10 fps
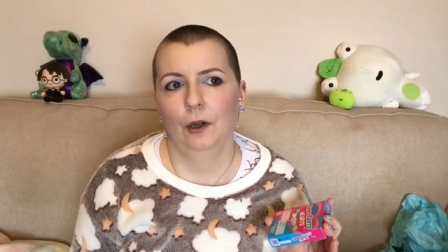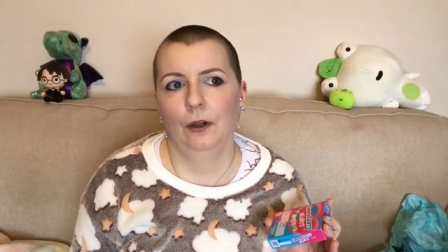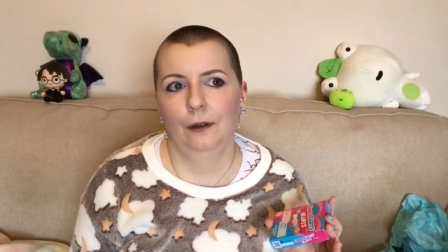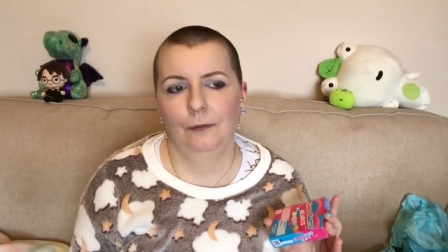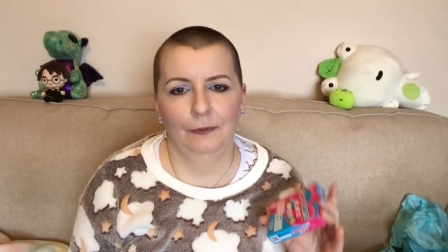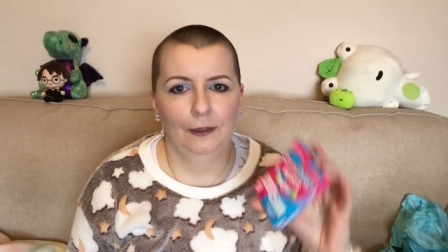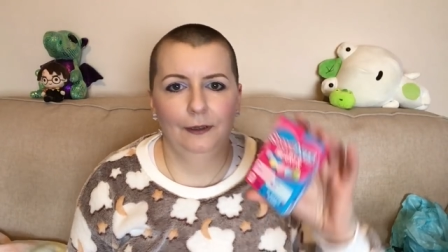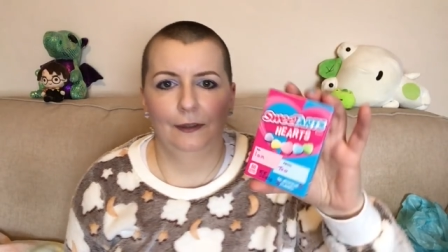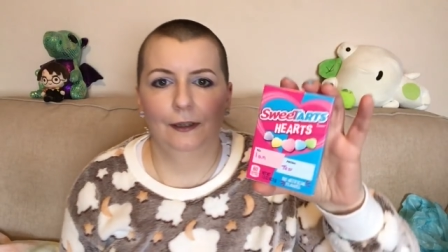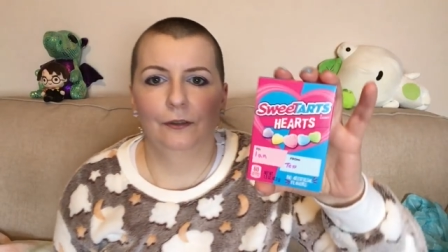I love
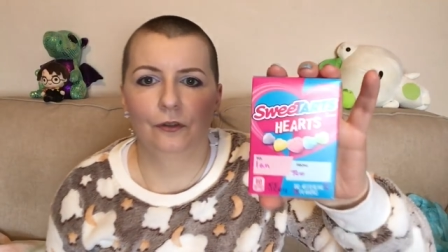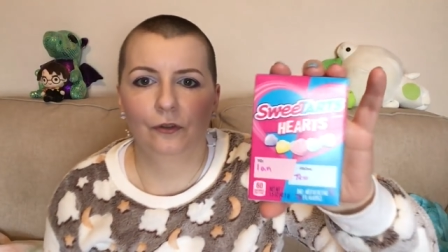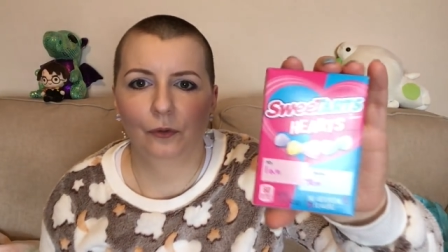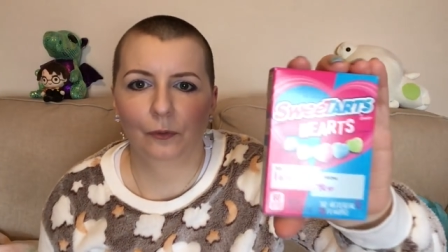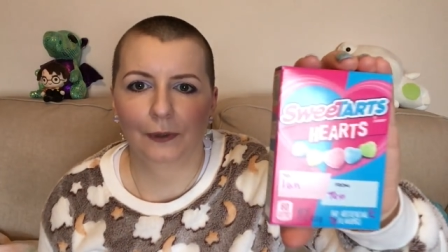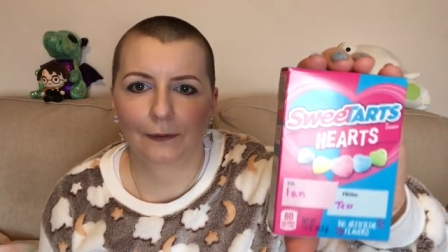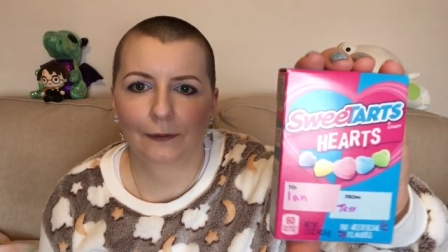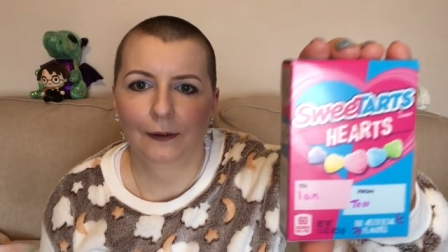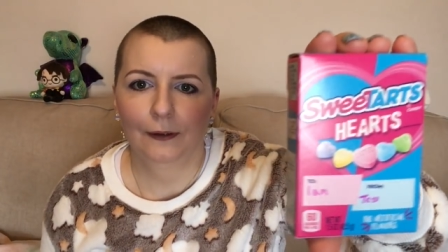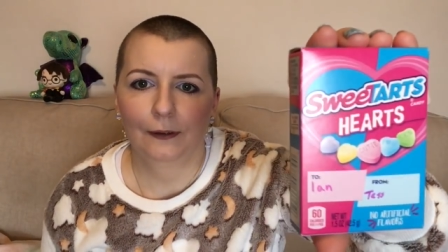it. That is just so sweet.
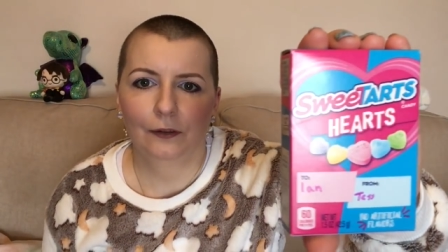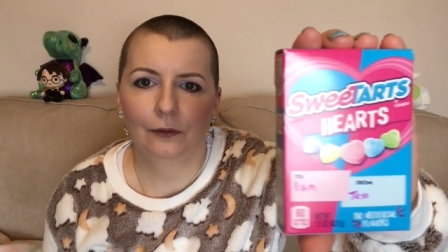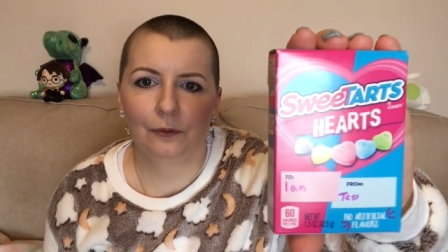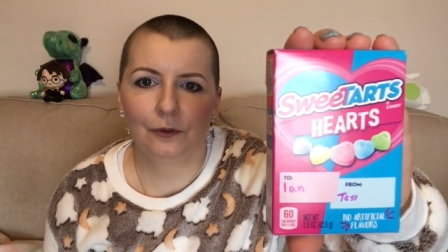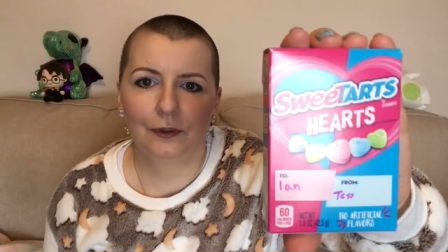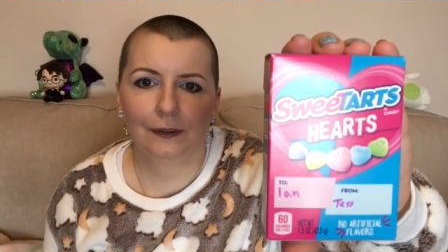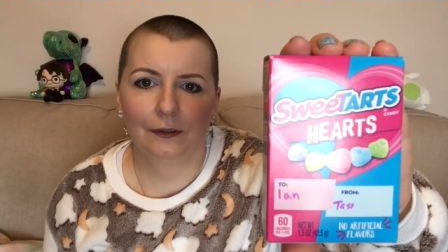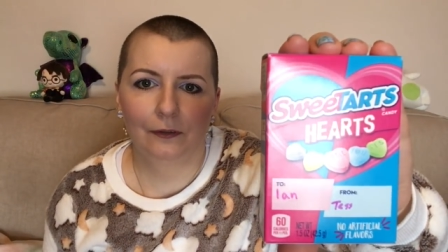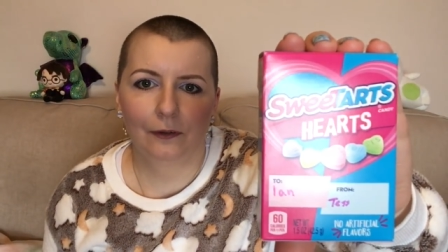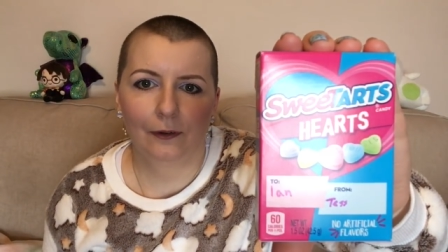So she
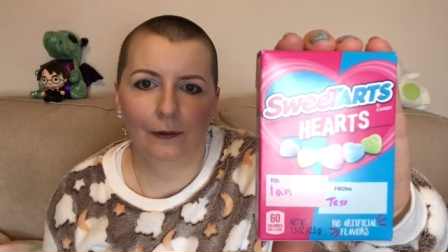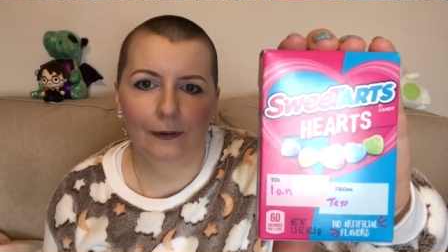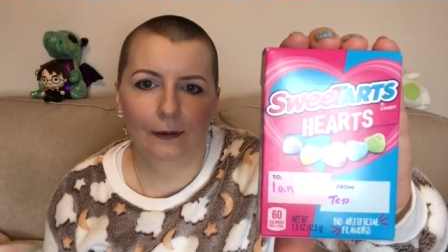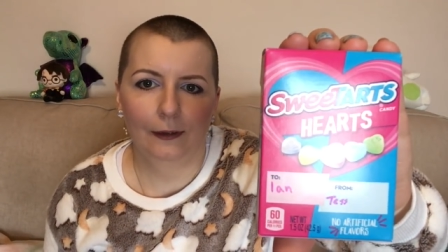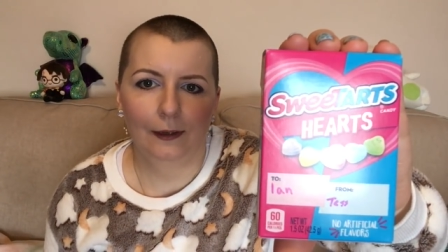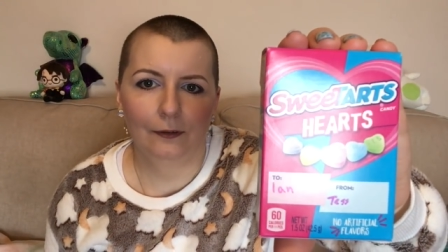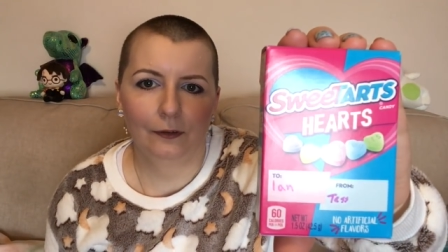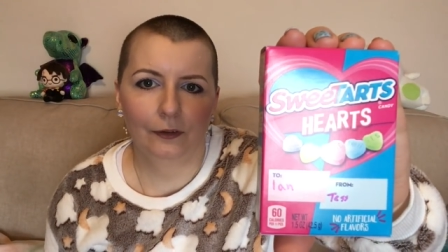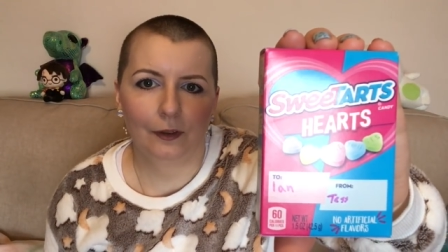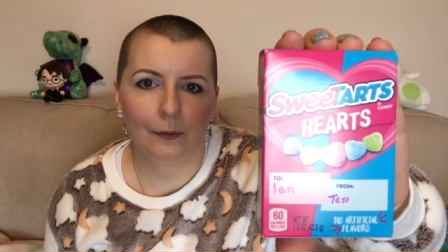has got
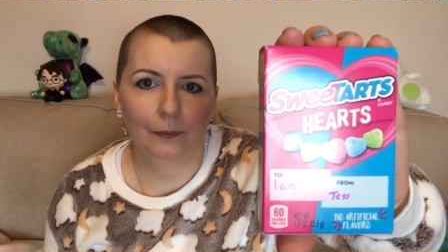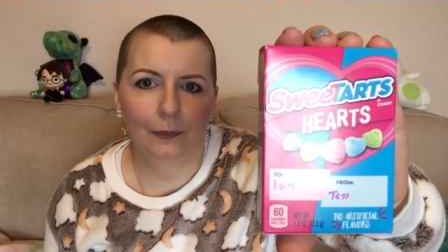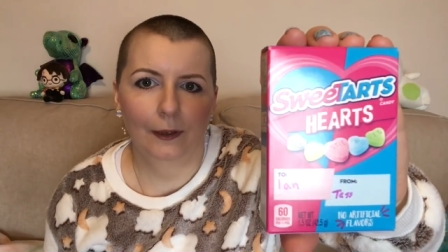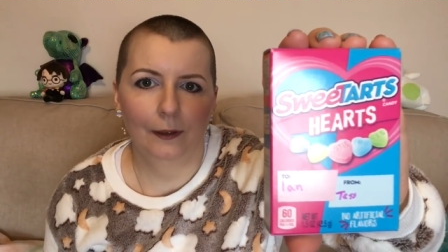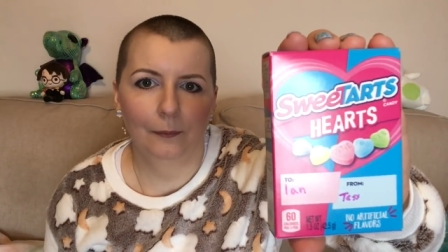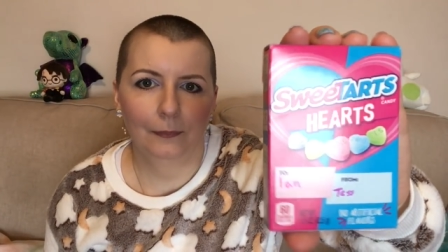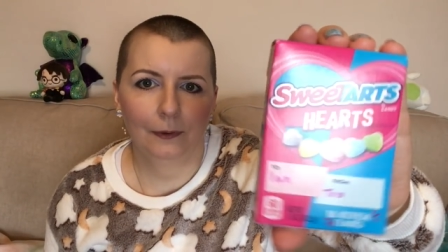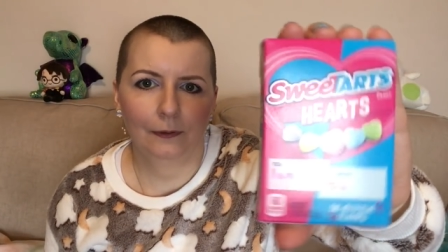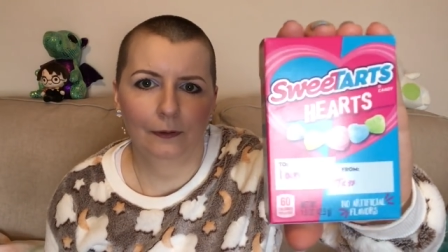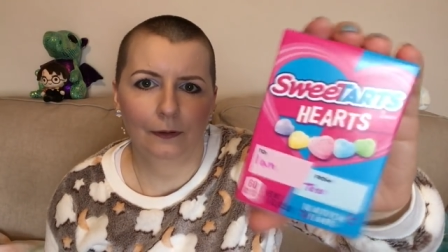in some
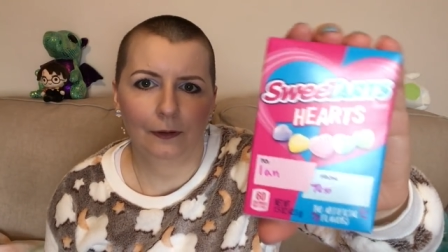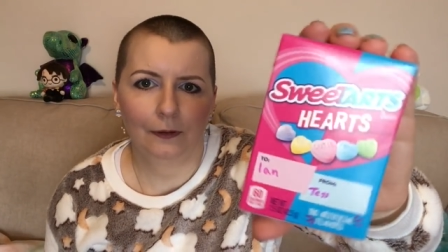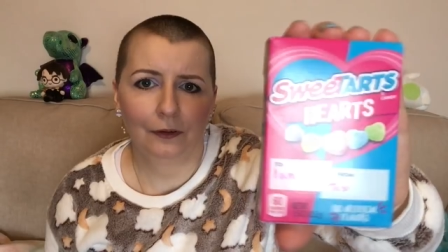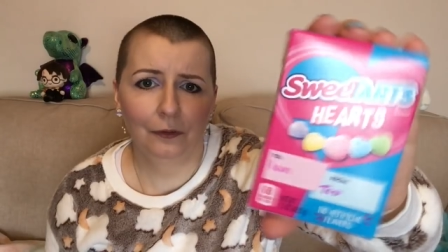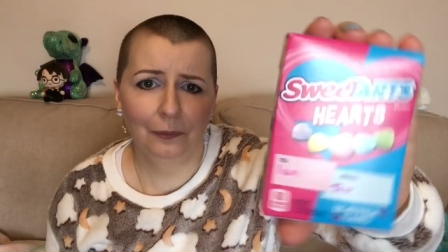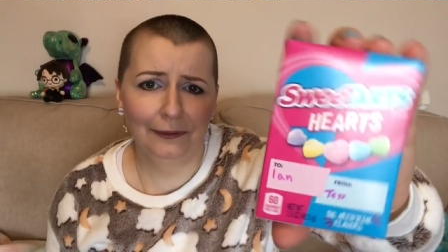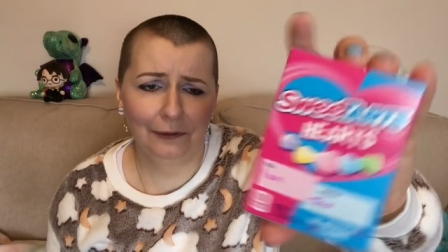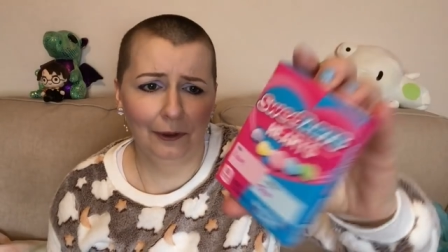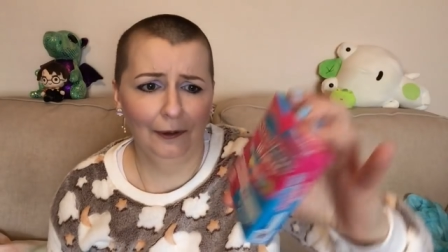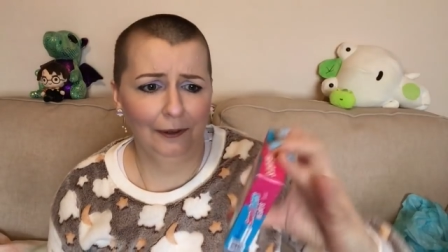
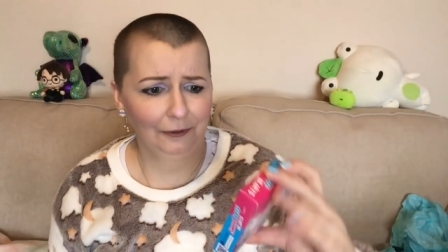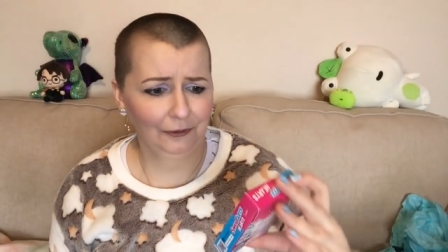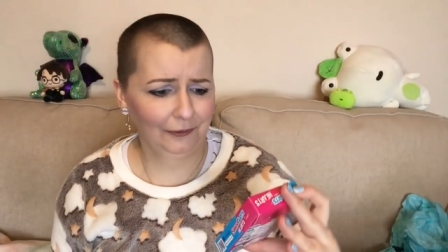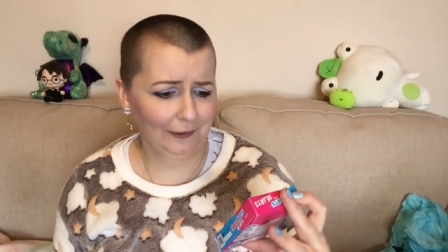sweethearts.